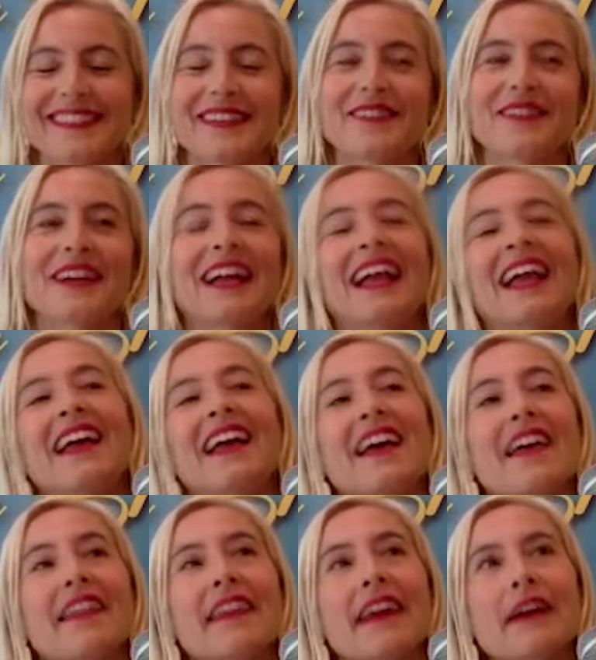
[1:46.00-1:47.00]
so
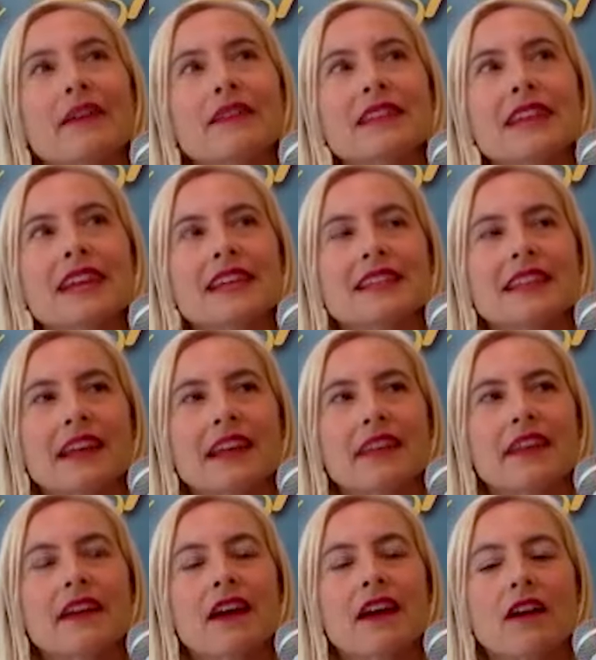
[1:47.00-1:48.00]
that was nice. And I
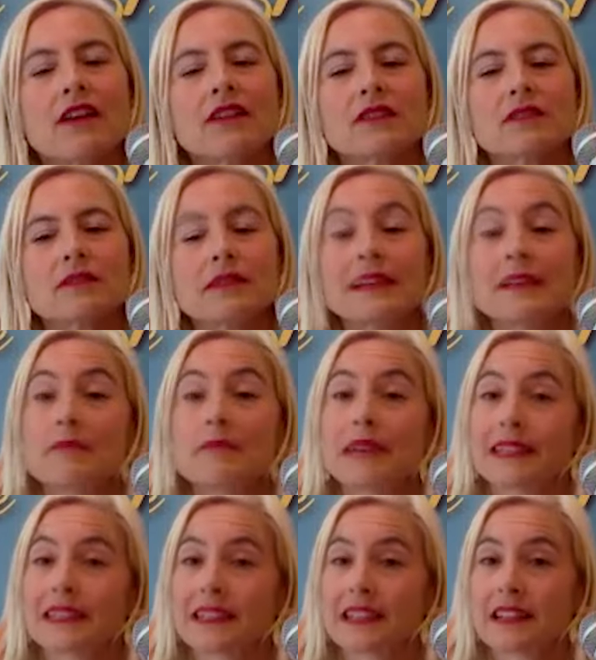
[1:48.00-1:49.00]
think also being a
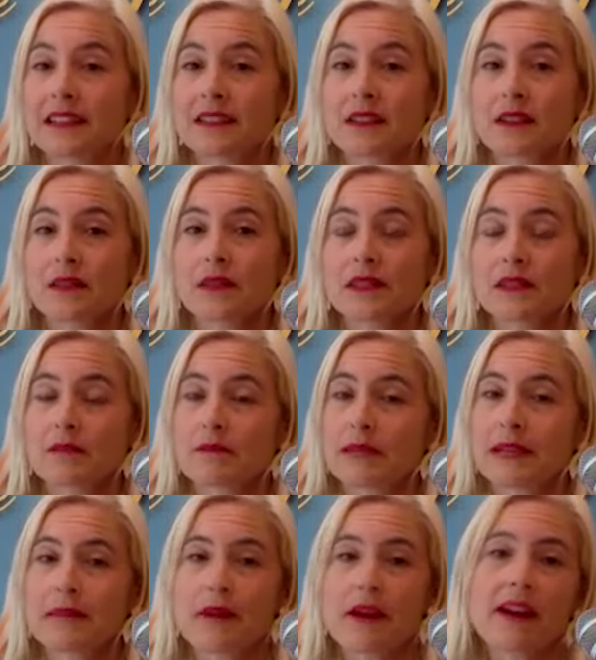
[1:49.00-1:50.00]
belly dancer was a
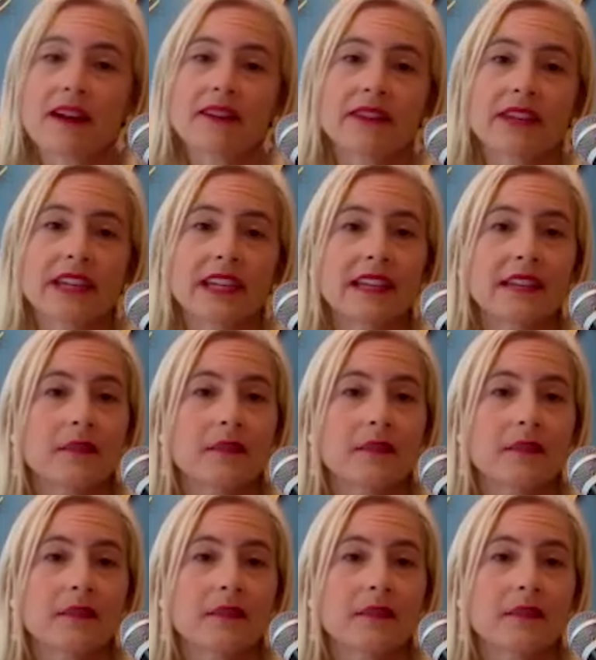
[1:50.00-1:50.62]
big part of it.